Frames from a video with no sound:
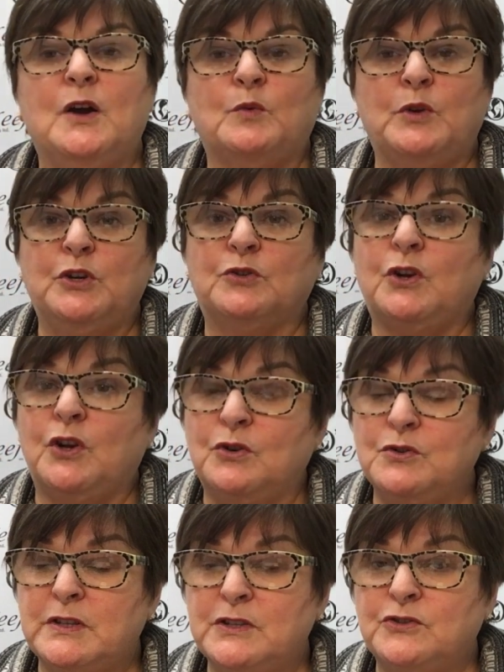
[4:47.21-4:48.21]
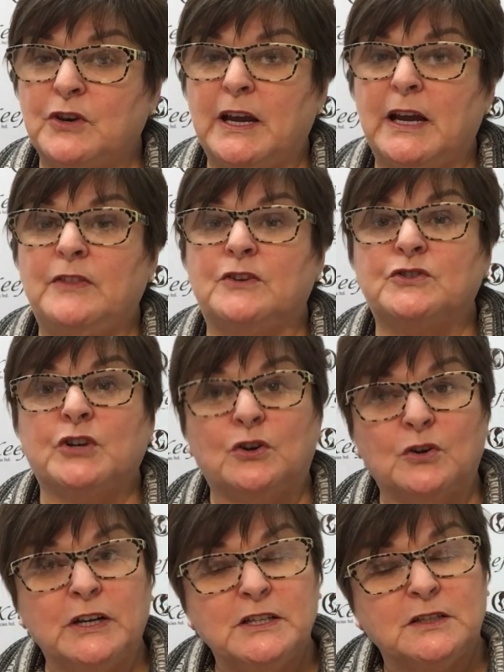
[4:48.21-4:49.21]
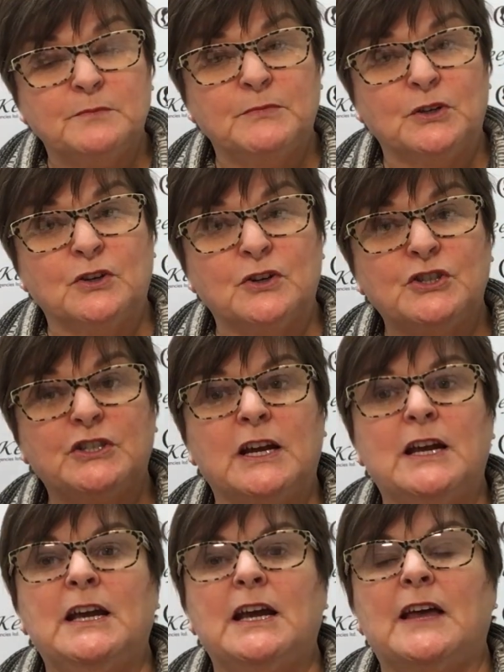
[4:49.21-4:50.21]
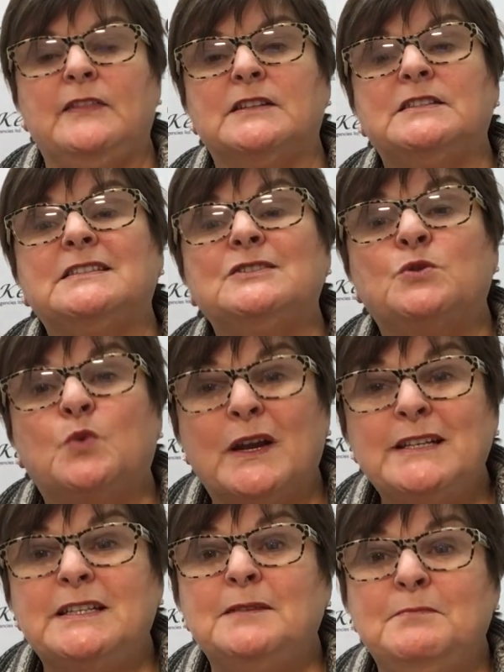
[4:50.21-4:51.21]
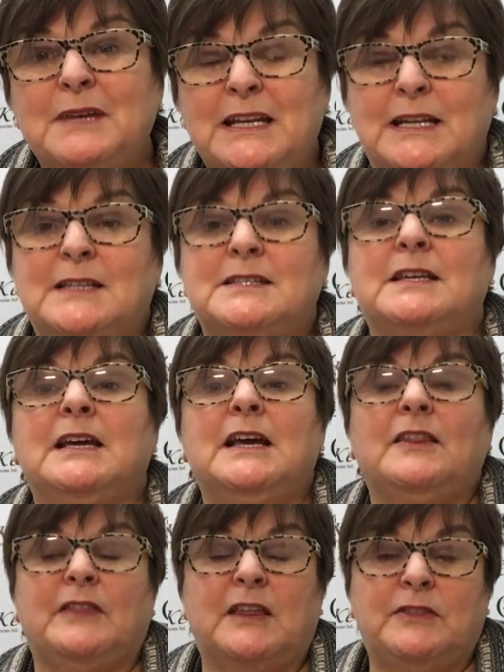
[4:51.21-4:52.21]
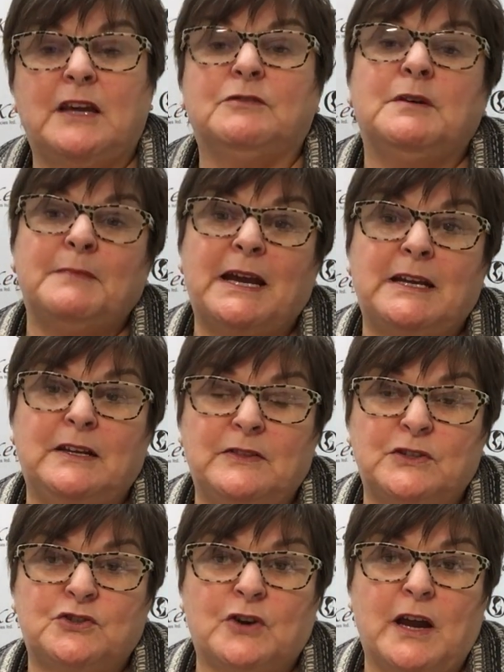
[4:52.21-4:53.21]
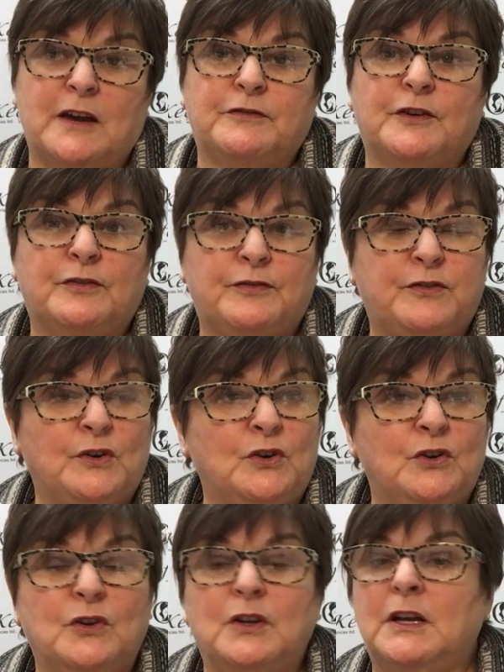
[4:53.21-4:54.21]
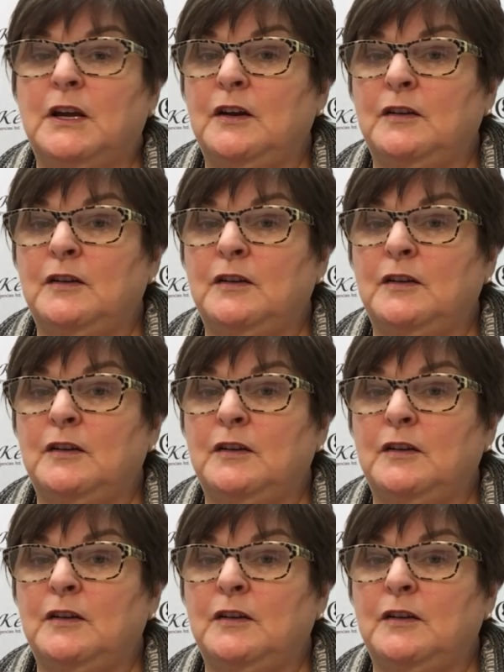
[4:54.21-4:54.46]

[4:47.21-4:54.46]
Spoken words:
When you close the tray, they're totally submerged, and the 20 minutes that they remain in the tray for full